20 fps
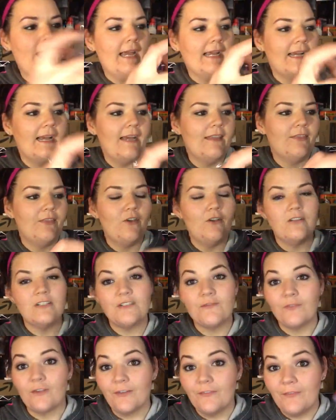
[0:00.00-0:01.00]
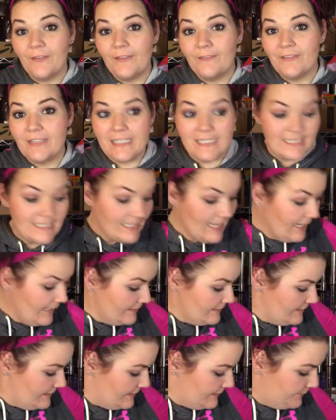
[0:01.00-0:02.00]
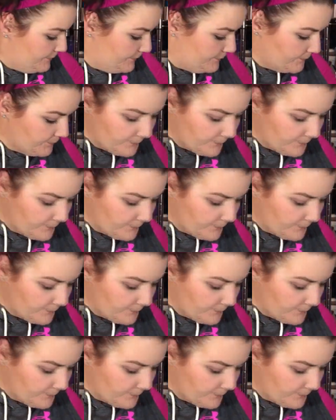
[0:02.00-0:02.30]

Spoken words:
I got those for 50 cents.